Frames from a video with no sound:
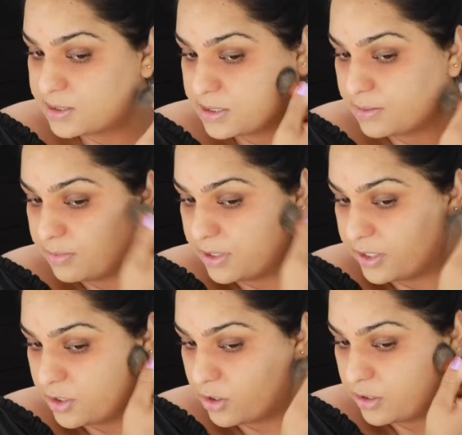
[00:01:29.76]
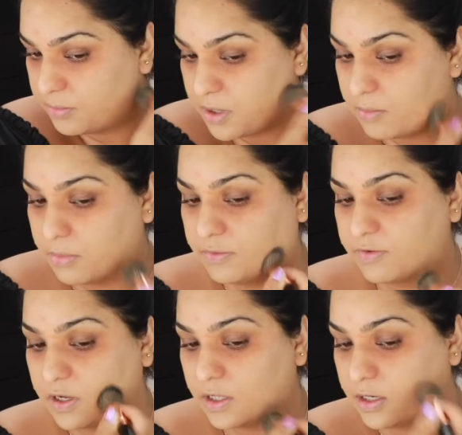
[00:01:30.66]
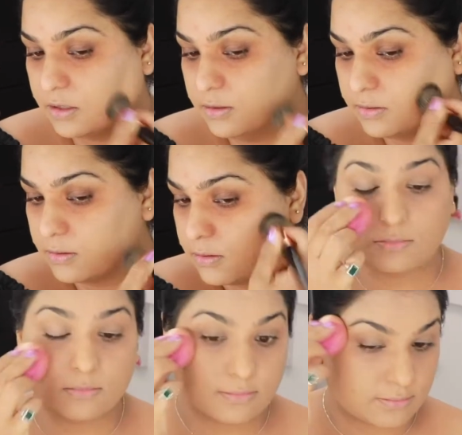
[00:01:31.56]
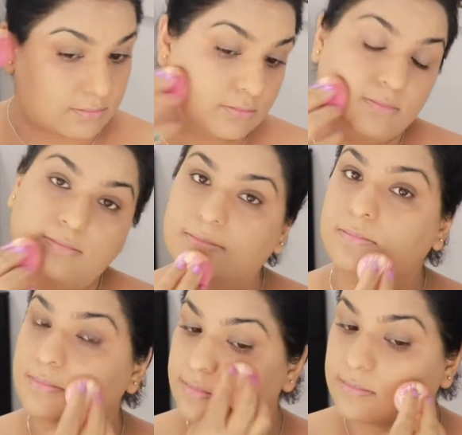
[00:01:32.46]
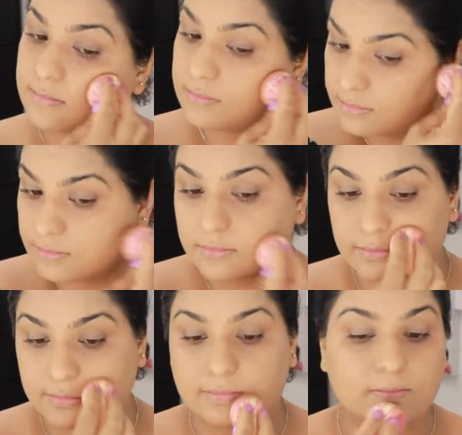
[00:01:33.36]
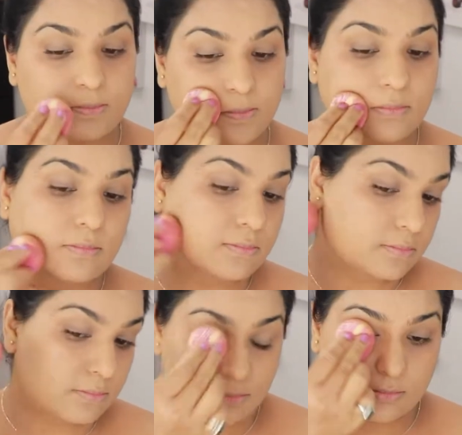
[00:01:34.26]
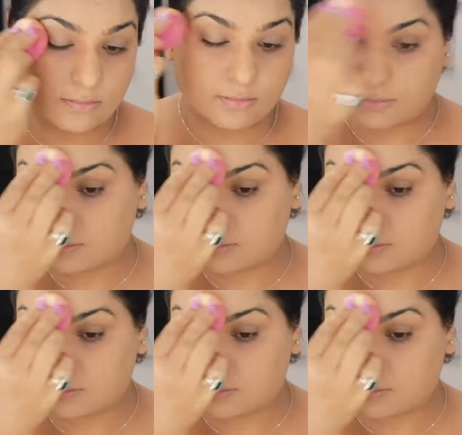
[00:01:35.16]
stippling it on, I'm not buffing it in. And then I'm just going to take my beauty blender and I'm just going to blend it all out.